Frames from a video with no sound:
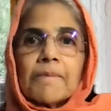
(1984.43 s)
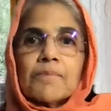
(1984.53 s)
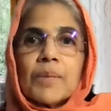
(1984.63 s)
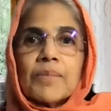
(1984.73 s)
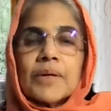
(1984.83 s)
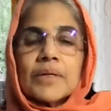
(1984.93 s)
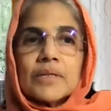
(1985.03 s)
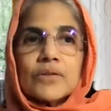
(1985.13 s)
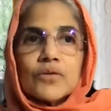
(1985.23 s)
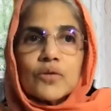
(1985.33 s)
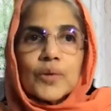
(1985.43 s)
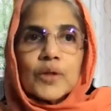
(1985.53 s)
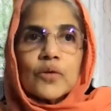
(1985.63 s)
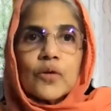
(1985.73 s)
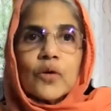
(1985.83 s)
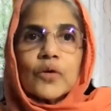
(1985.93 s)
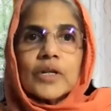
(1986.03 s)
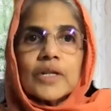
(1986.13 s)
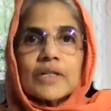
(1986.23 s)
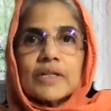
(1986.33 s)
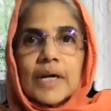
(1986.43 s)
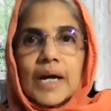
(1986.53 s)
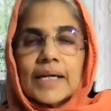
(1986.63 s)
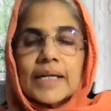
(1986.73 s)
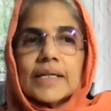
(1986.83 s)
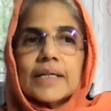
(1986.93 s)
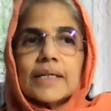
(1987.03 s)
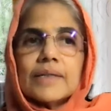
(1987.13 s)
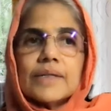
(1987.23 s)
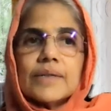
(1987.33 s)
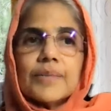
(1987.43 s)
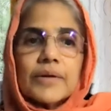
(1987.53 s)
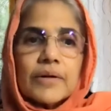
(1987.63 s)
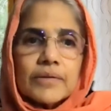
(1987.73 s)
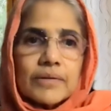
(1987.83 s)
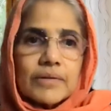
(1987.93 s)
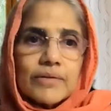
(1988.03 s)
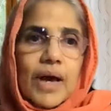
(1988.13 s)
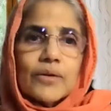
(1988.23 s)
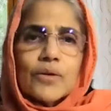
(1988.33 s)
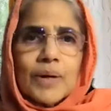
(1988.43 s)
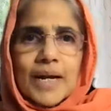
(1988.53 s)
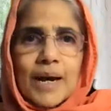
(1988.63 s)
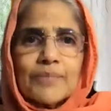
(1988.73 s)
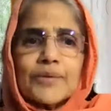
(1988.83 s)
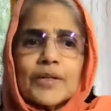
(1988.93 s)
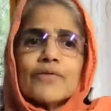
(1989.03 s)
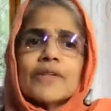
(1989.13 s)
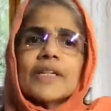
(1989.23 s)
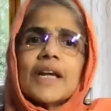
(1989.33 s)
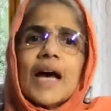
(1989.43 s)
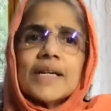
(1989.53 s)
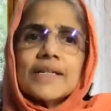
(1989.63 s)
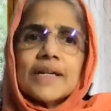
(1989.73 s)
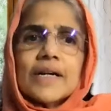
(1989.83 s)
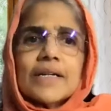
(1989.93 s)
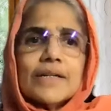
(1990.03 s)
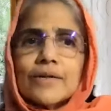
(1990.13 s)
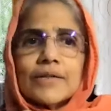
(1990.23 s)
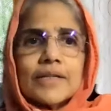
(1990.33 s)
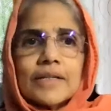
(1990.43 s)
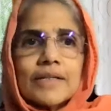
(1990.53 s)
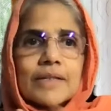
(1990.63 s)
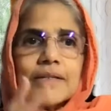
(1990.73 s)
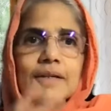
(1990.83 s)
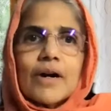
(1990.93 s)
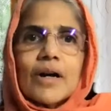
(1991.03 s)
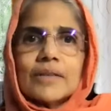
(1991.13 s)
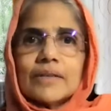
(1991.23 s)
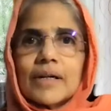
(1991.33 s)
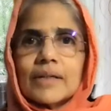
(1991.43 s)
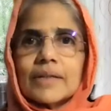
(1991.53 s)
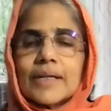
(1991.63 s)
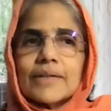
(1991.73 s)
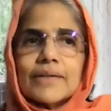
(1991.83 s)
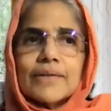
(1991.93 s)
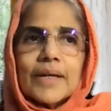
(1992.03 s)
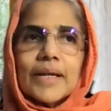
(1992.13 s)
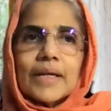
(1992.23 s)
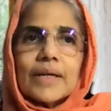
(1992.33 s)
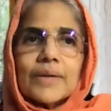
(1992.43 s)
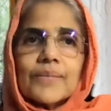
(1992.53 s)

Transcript: Brahman is to be known in silence, because you are absolutely right. This is all not necessary,